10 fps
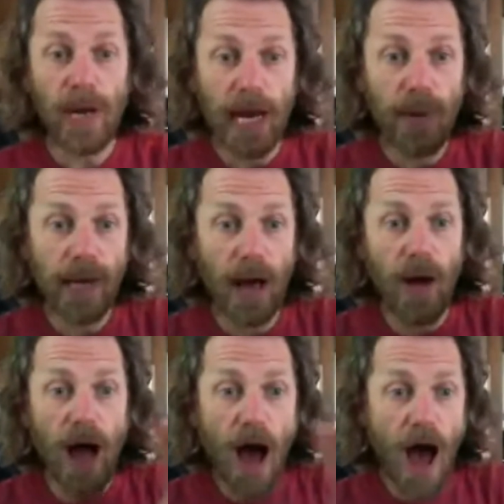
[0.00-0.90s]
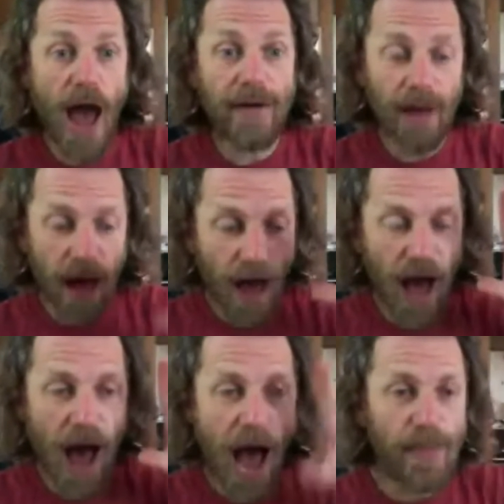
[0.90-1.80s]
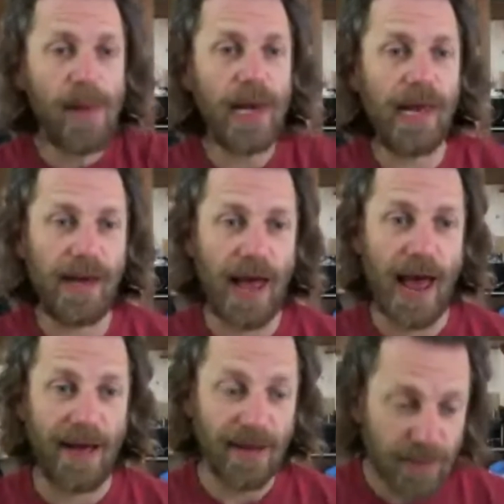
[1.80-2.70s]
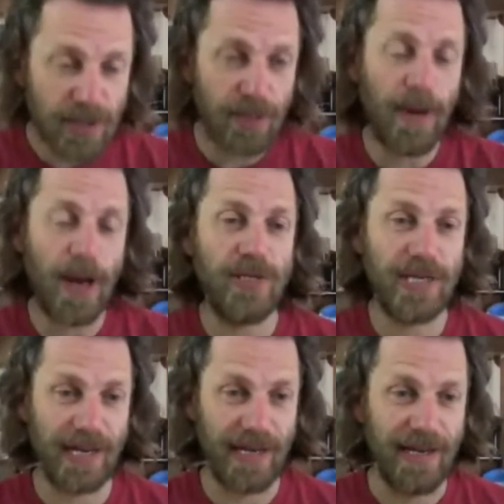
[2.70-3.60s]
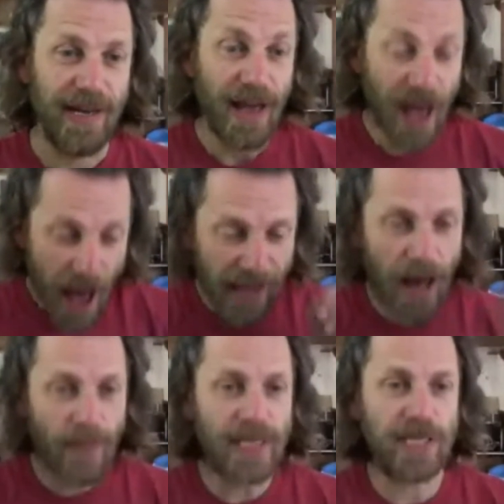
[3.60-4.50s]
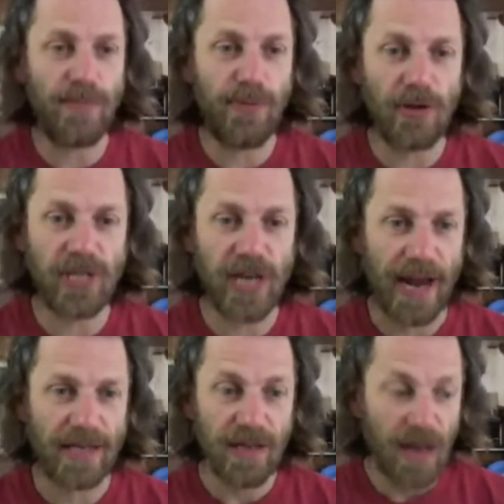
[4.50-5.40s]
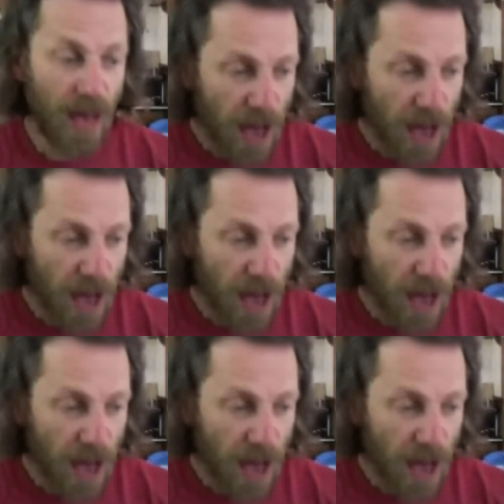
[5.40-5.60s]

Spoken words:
Here we go. I'm a millionaire, supposedly. I come into the project.